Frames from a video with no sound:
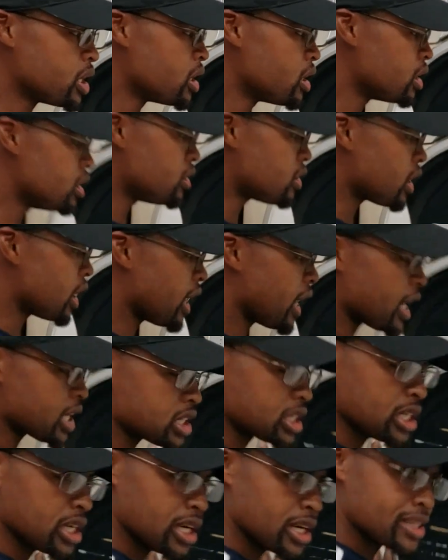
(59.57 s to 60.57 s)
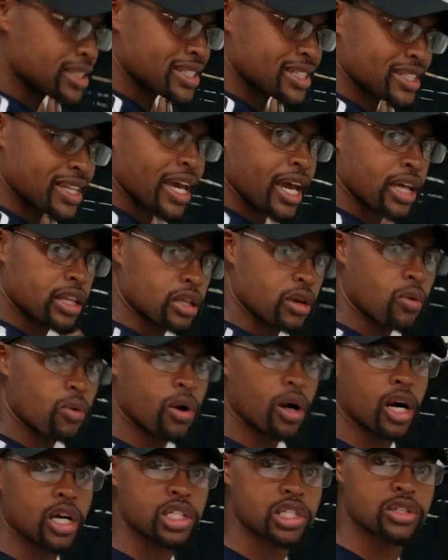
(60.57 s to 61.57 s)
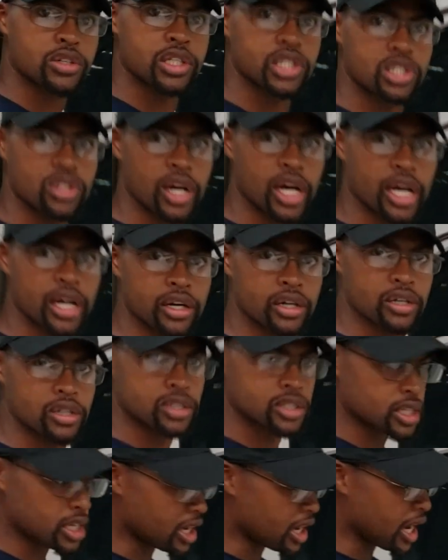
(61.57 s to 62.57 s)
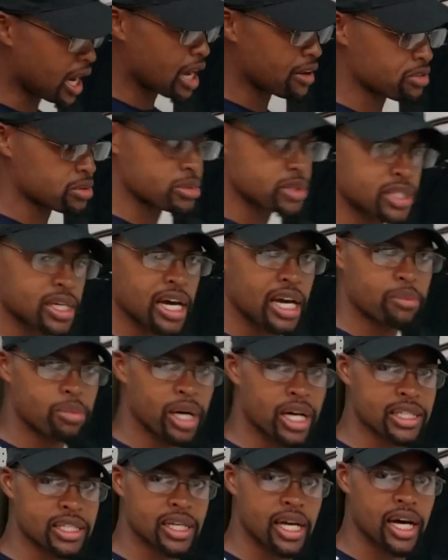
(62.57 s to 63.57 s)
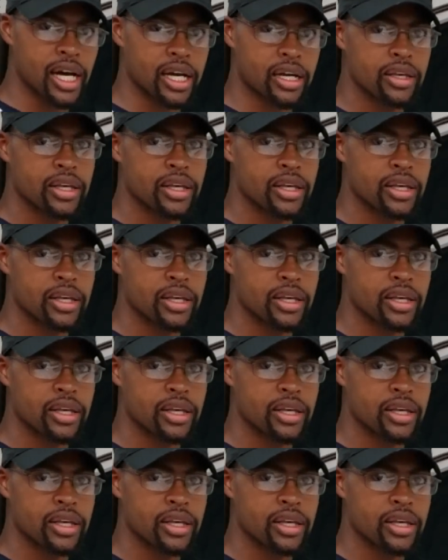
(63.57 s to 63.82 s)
you can actually unstack the washer and dryers and have them side by side.